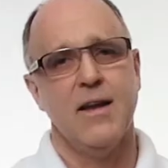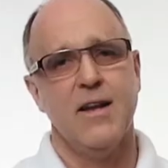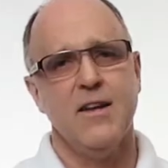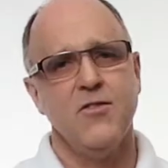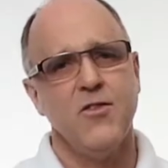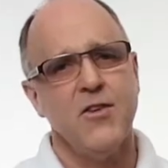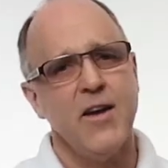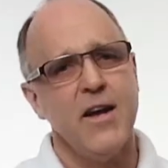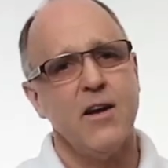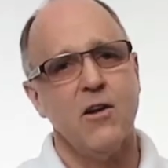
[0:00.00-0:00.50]

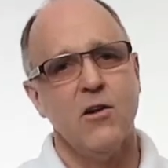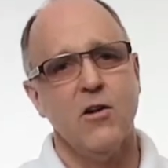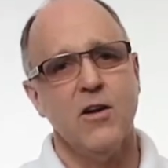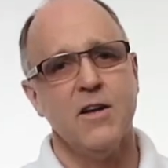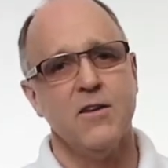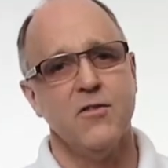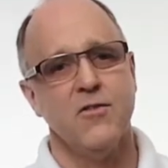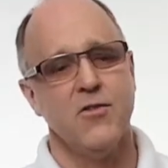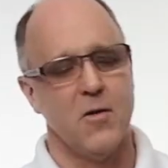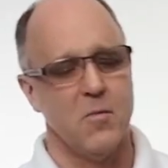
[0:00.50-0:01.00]
Let's take a
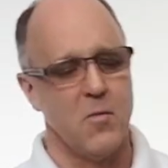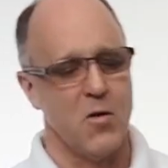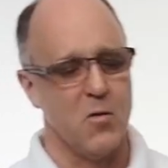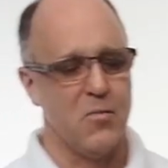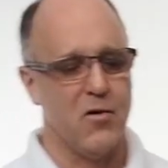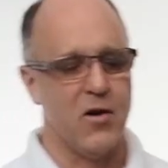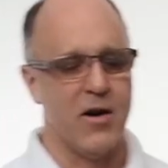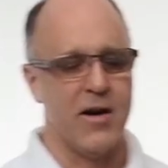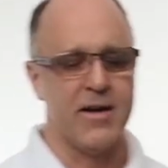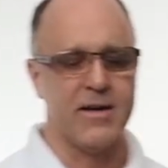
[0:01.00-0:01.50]
look at some of the
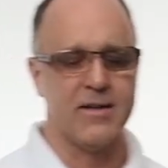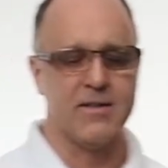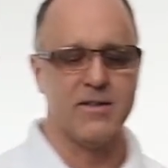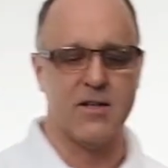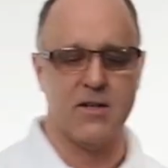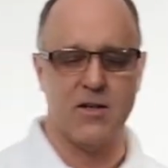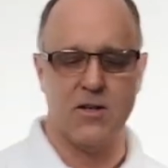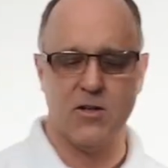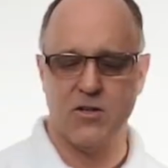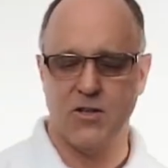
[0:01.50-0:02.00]
products
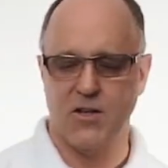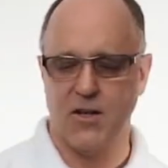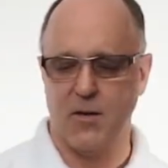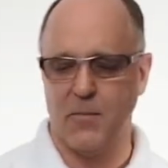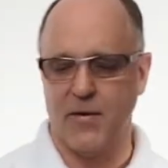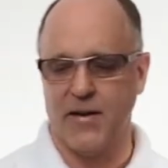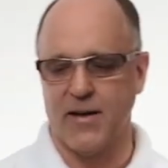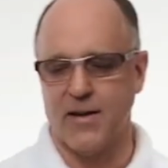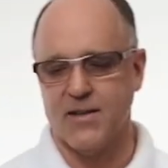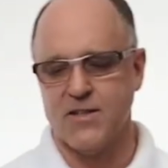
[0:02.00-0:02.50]
that you
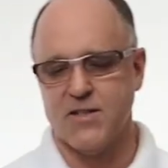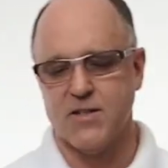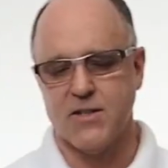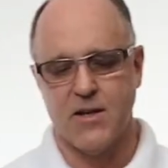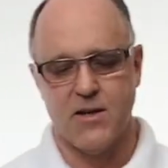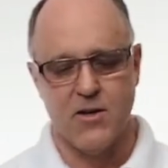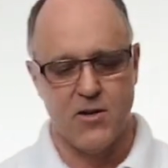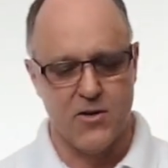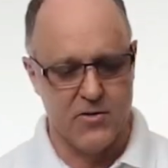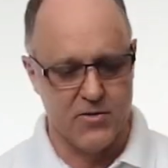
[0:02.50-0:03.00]
typically
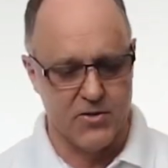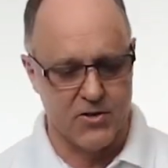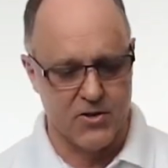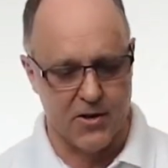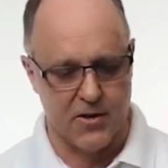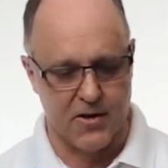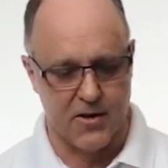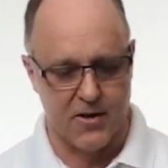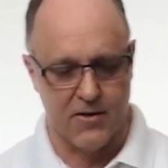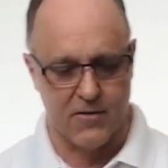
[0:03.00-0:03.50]
see used
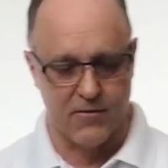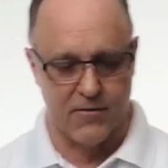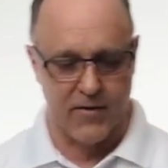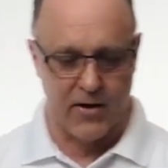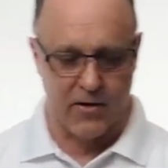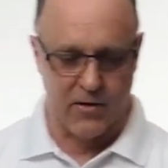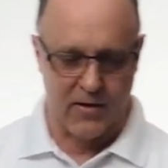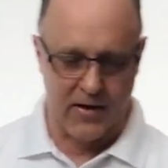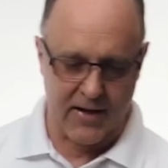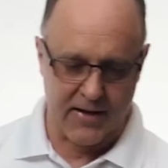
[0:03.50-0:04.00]
on a
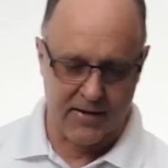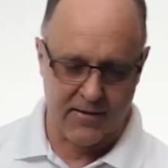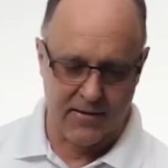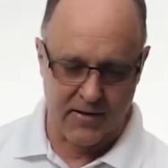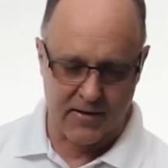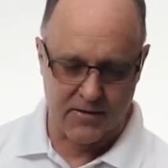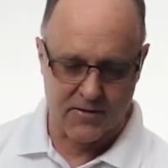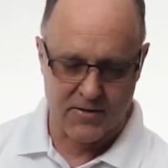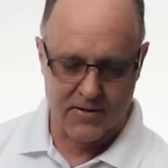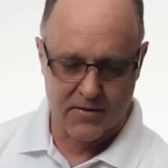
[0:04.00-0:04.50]
conveyor like
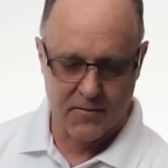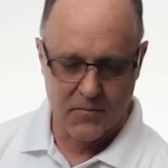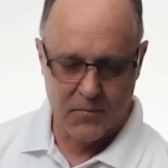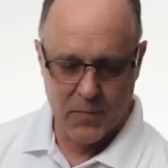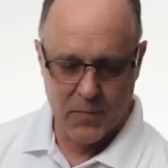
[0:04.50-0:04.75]
this.